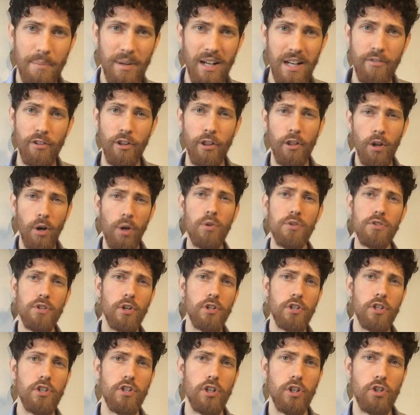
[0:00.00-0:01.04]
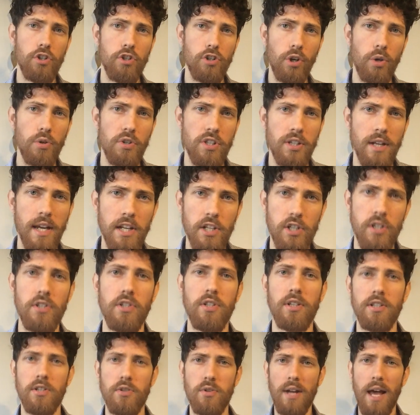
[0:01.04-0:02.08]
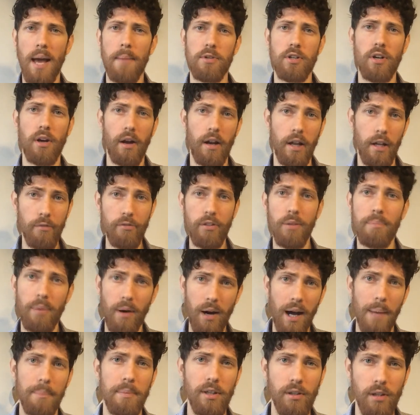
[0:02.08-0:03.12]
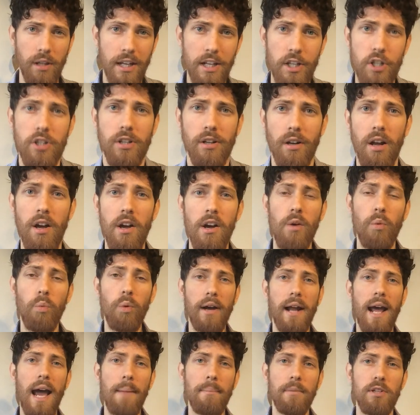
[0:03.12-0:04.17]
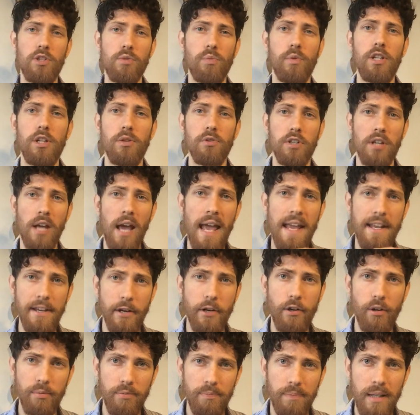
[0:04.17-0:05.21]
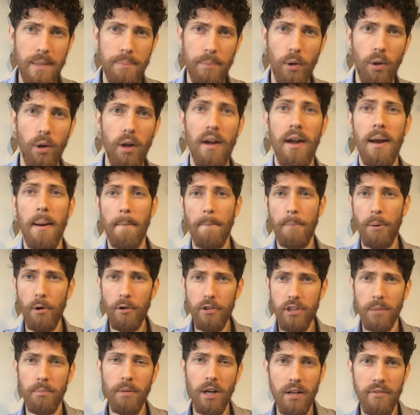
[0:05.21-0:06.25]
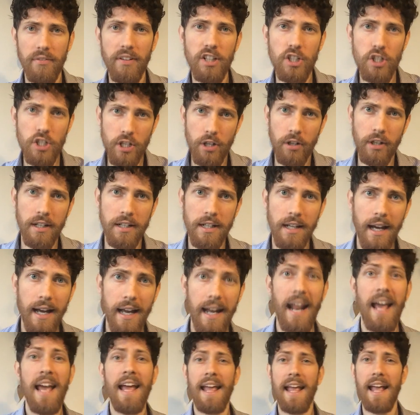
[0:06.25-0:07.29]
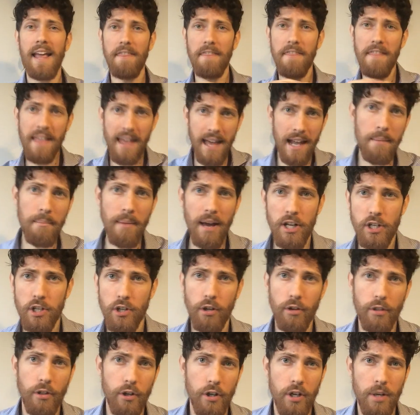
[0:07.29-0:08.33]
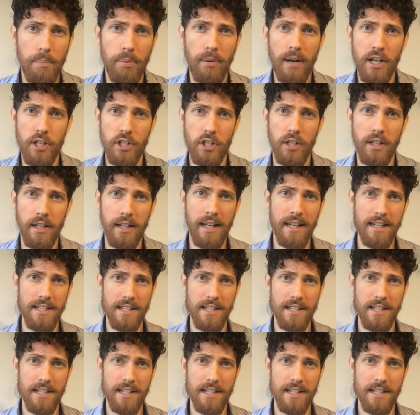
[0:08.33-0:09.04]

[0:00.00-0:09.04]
But even those are just associations in a snapshot of the population. What happens when you take a group of people, put them on a vegetarian diet, and then measure their depression and